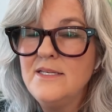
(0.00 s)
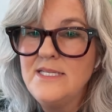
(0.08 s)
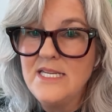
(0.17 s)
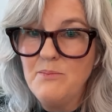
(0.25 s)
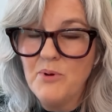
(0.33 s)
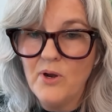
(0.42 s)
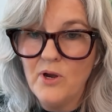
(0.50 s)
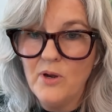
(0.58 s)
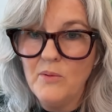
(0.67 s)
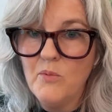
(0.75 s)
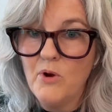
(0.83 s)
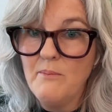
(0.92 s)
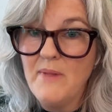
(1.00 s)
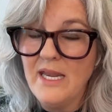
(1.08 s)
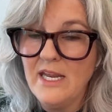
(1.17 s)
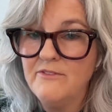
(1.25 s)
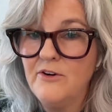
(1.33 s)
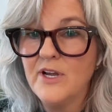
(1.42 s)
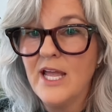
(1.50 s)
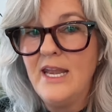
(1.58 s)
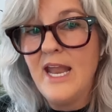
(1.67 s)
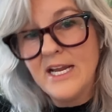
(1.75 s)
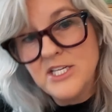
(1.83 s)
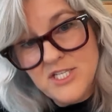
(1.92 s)
deeper, more meaningful
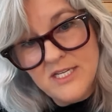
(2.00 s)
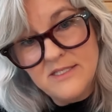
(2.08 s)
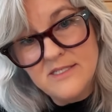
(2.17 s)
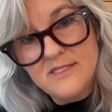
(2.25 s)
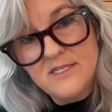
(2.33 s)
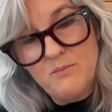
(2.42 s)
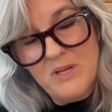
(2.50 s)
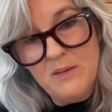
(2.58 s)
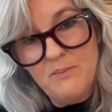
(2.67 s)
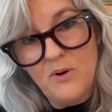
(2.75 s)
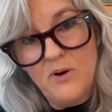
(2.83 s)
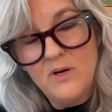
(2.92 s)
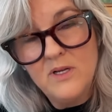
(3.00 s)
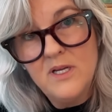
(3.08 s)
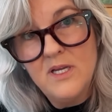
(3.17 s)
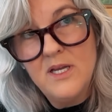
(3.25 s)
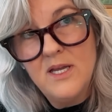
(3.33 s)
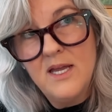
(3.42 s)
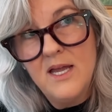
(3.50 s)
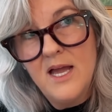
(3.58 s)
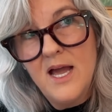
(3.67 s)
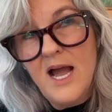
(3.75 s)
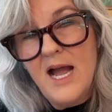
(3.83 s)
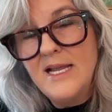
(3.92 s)
connections to people.
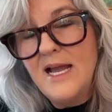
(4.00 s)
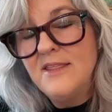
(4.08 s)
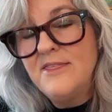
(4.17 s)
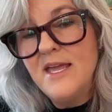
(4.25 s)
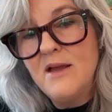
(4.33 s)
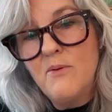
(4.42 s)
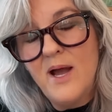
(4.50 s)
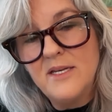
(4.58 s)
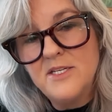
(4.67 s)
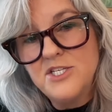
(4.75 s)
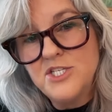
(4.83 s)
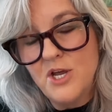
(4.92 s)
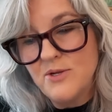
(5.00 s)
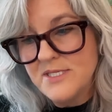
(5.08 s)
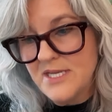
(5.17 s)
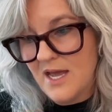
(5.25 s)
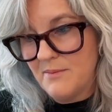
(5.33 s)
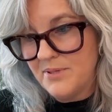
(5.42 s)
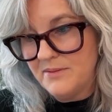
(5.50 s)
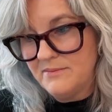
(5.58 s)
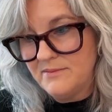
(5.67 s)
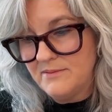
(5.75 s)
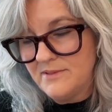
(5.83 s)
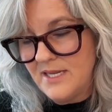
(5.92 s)
I, I think what shows up
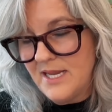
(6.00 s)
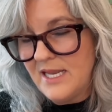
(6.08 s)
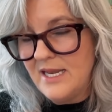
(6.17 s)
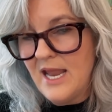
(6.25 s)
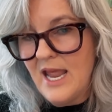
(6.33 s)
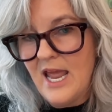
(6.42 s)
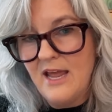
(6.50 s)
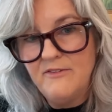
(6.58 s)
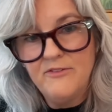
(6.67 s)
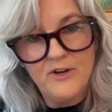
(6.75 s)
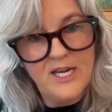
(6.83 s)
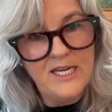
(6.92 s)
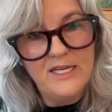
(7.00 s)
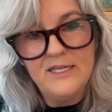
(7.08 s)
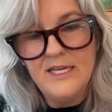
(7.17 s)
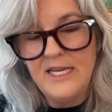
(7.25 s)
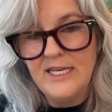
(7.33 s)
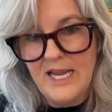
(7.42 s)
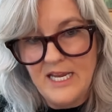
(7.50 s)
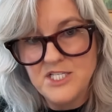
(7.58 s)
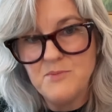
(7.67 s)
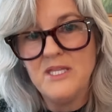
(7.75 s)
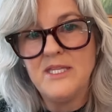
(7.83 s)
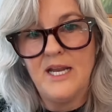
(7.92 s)
in every
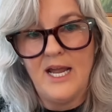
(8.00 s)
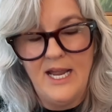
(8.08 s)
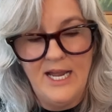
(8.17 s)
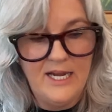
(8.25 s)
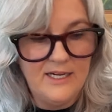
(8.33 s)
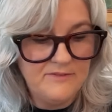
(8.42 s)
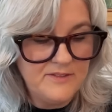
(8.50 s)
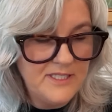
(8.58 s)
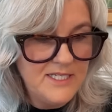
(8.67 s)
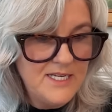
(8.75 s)
engagement that I have